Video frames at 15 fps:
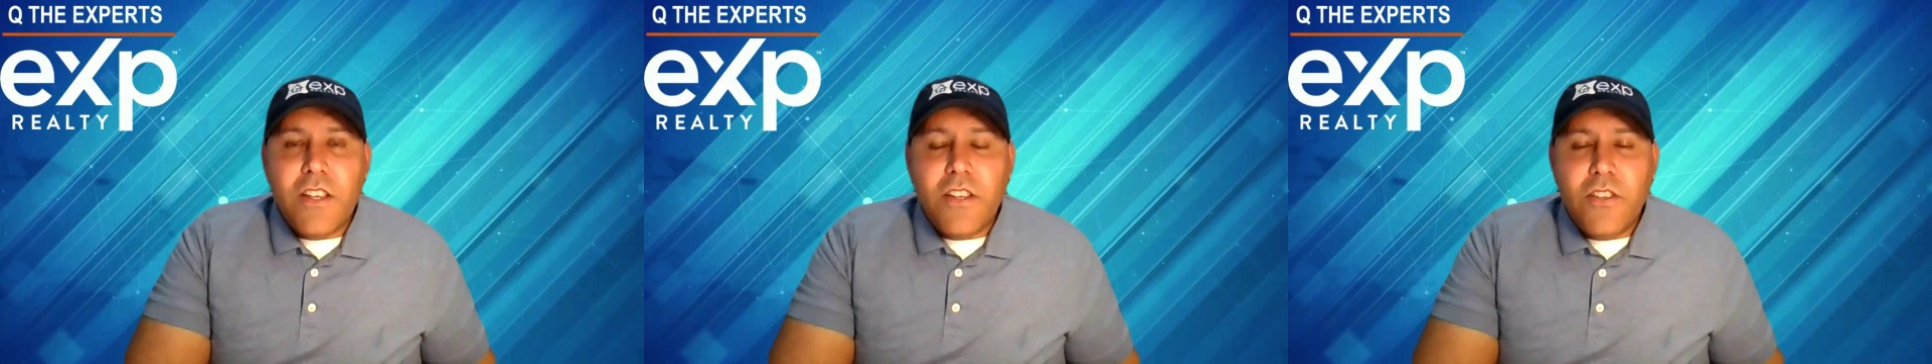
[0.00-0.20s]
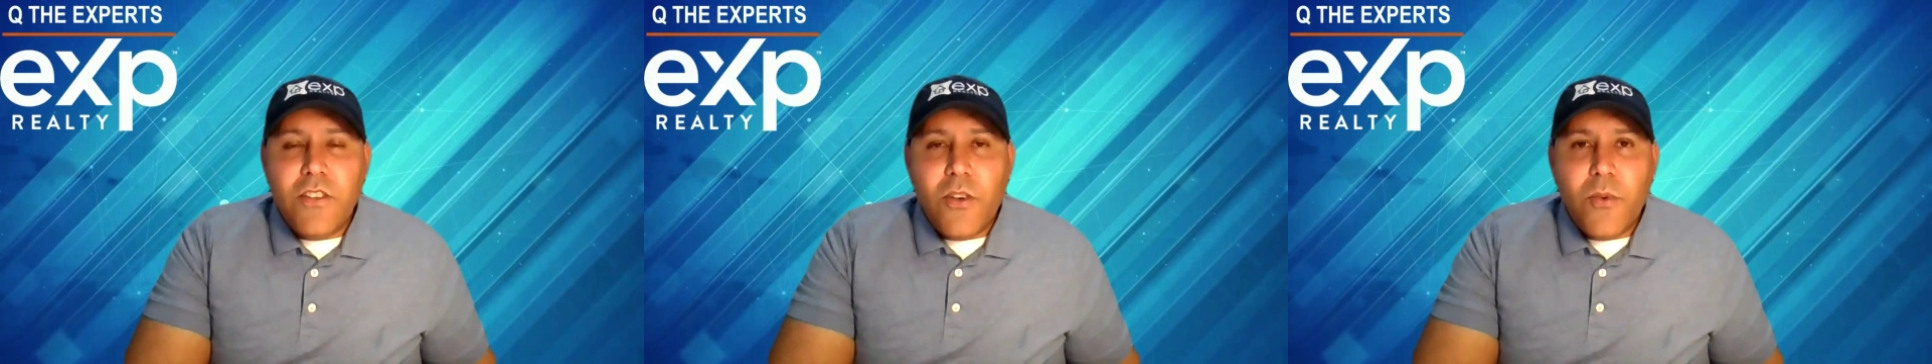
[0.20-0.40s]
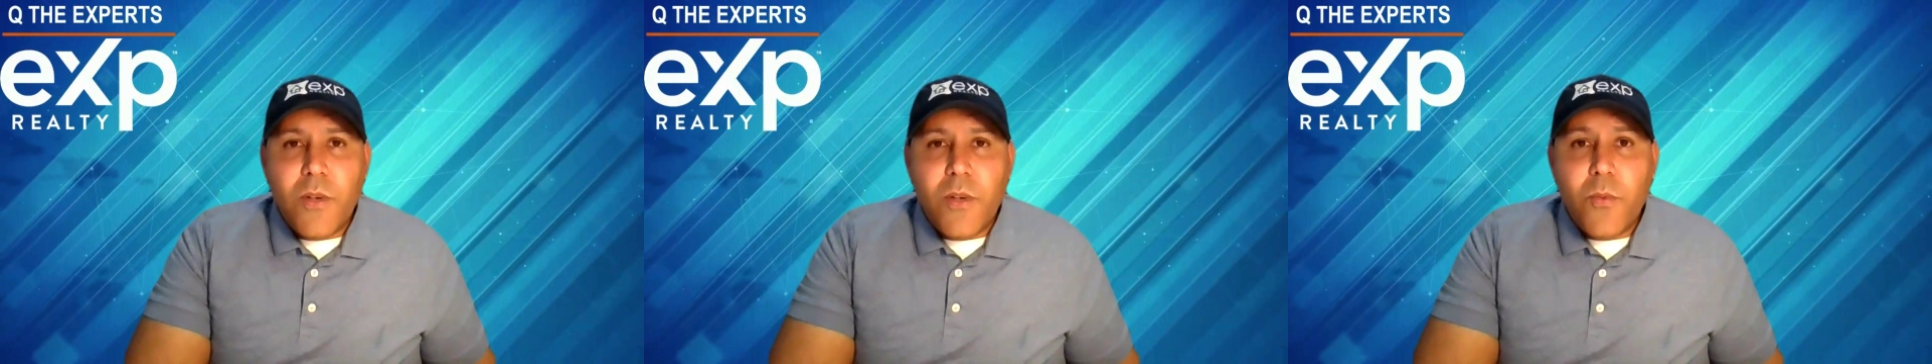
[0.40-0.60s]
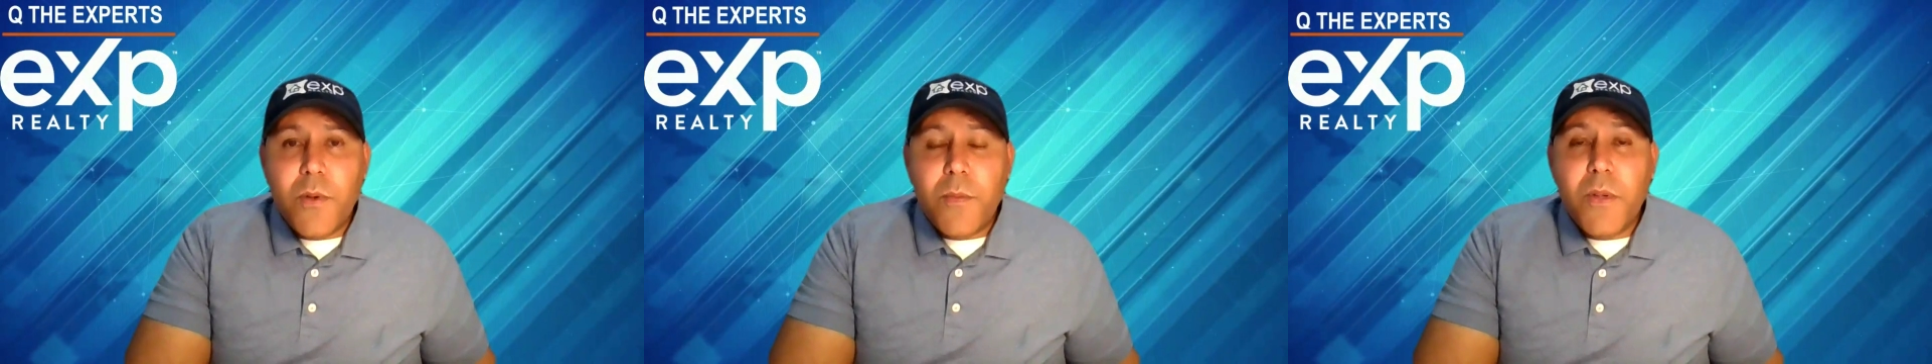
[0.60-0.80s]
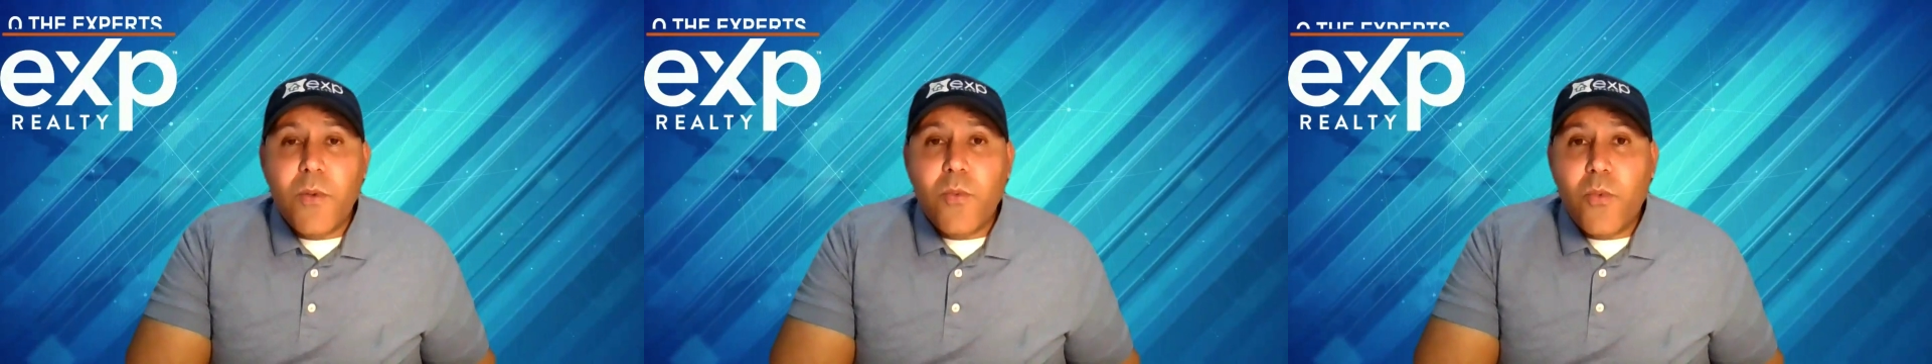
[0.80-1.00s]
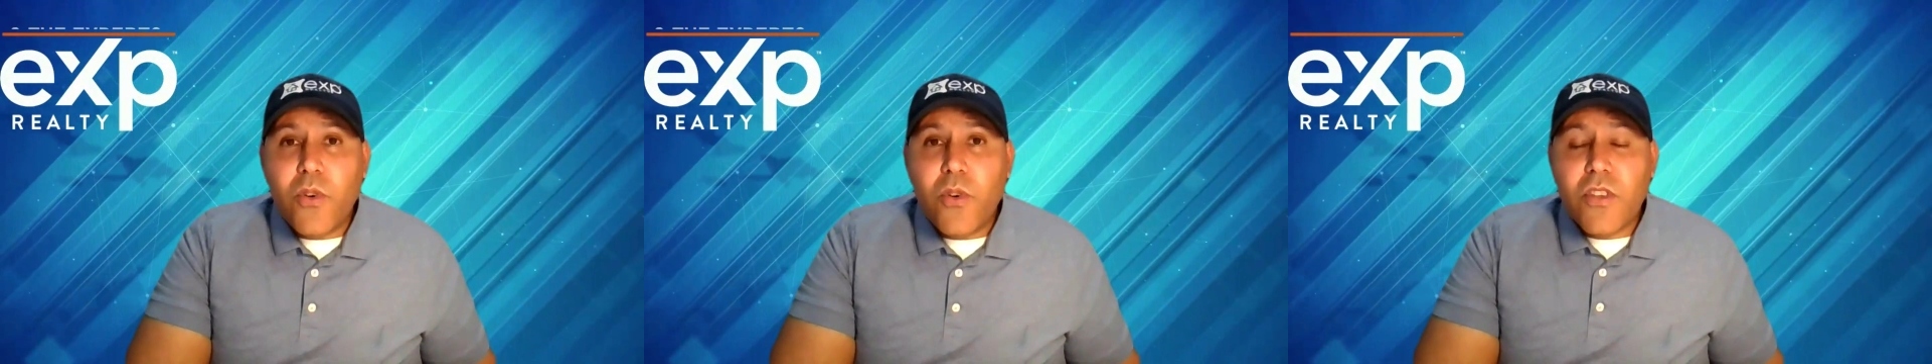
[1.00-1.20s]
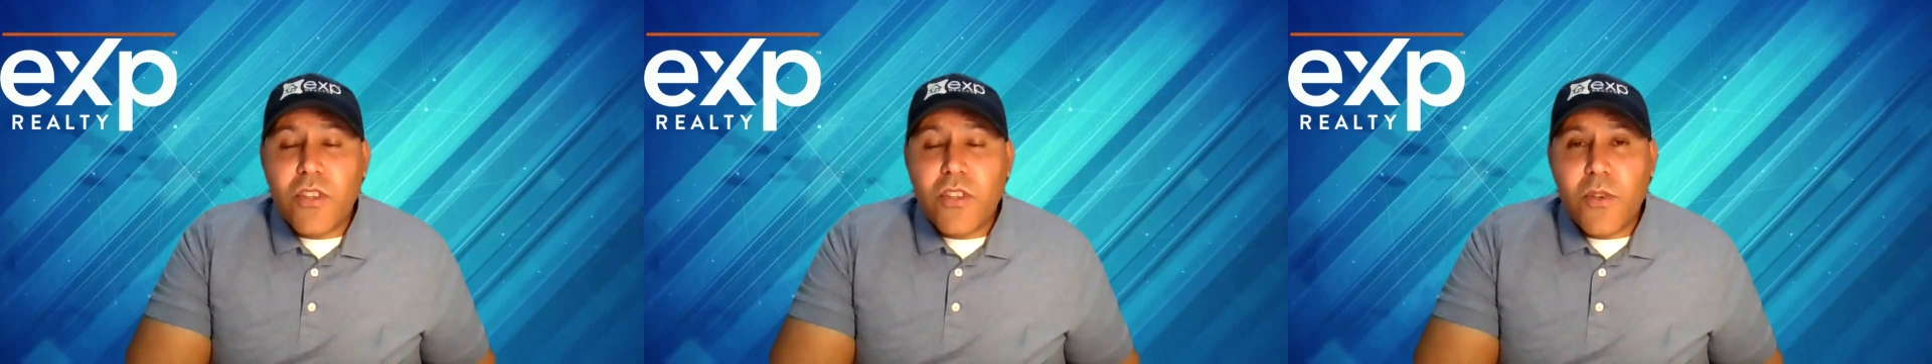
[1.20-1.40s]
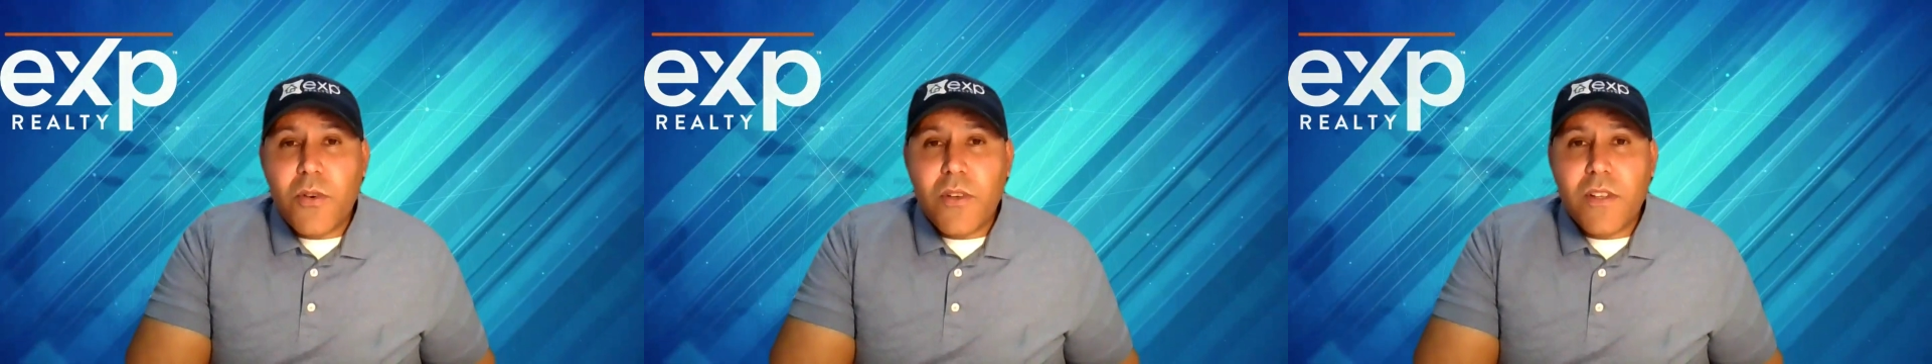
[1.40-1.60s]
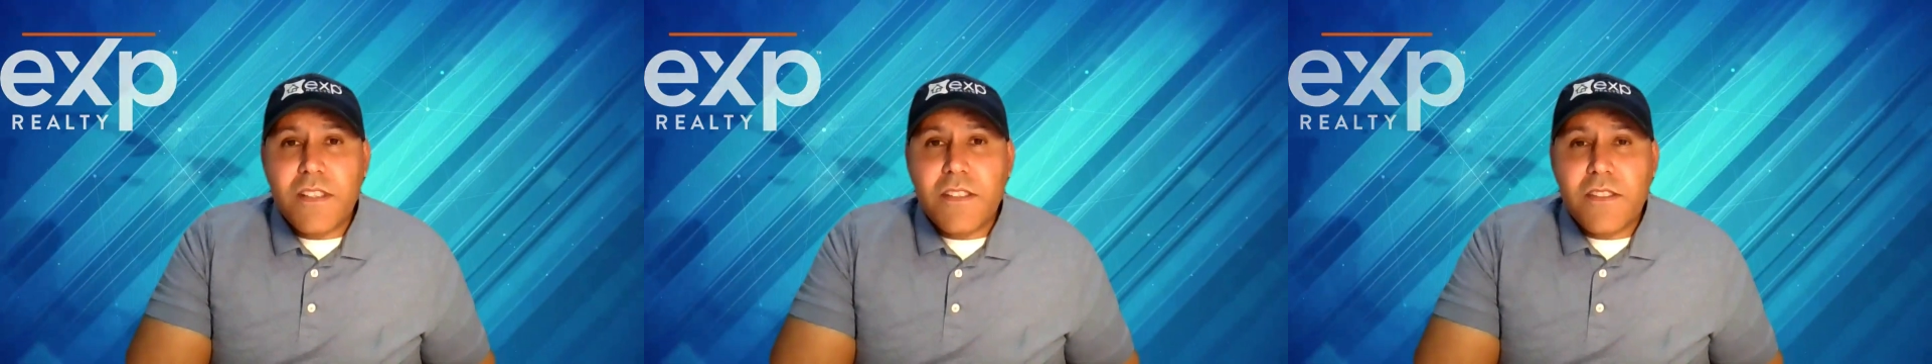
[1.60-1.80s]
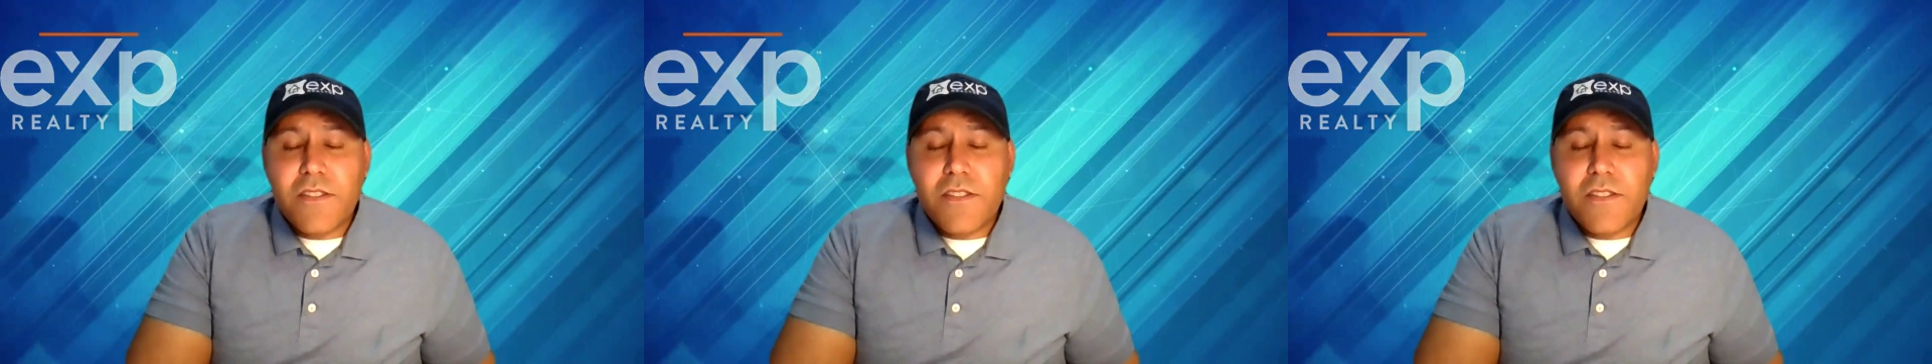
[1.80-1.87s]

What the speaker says: It would be worth talking